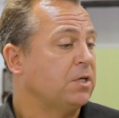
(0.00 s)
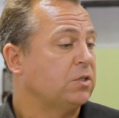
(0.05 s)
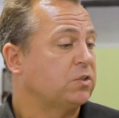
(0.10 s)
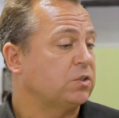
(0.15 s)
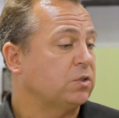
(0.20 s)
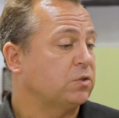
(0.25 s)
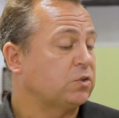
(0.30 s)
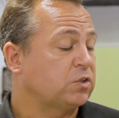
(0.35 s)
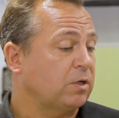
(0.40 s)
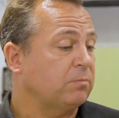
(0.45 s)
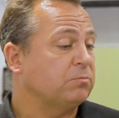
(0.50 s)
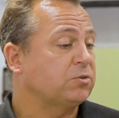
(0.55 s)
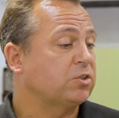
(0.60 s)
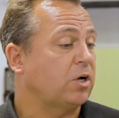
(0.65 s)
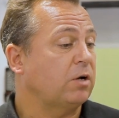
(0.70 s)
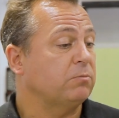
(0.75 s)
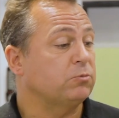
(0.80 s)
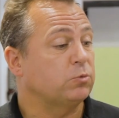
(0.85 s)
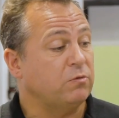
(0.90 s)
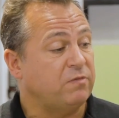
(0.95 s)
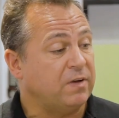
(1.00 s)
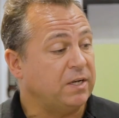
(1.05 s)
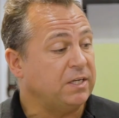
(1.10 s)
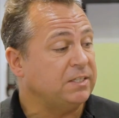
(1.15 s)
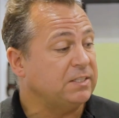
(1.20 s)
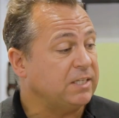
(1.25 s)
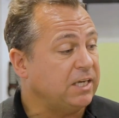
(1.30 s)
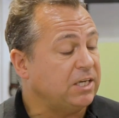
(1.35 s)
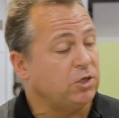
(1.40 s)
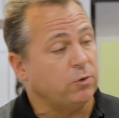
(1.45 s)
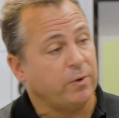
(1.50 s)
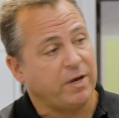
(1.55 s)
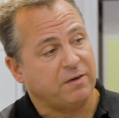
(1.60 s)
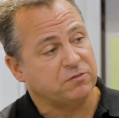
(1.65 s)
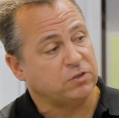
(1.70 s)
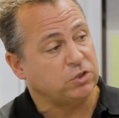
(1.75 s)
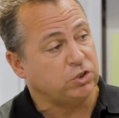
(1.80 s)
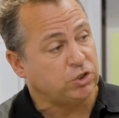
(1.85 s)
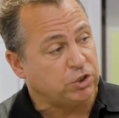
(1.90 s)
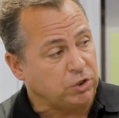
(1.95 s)
So sometimes with LED, you
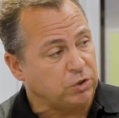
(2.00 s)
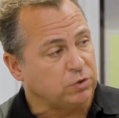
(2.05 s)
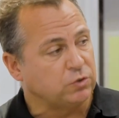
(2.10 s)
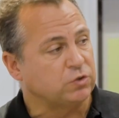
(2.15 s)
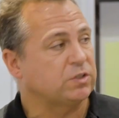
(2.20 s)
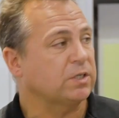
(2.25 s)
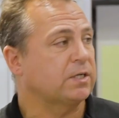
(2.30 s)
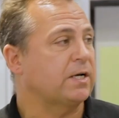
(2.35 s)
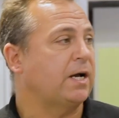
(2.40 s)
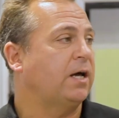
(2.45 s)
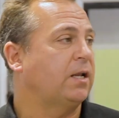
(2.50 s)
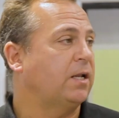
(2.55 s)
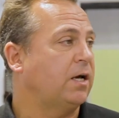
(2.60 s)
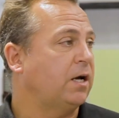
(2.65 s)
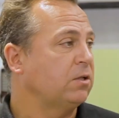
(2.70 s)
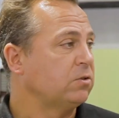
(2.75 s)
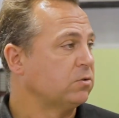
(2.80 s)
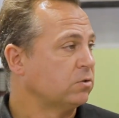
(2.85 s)
have to choose the colour